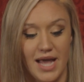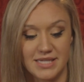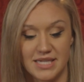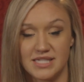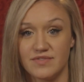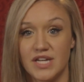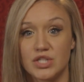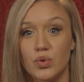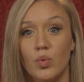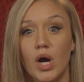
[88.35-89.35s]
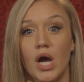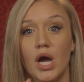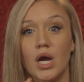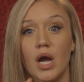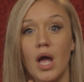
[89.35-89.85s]
excessive dental
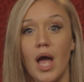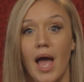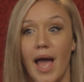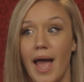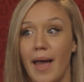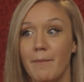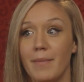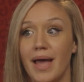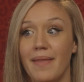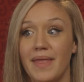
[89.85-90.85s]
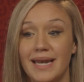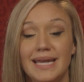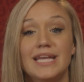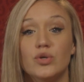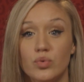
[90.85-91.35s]
work, um, and they
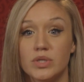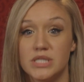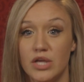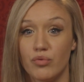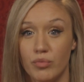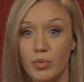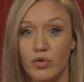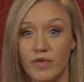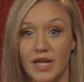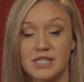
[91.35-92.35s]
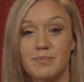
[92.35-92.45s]
need all the teeth removing.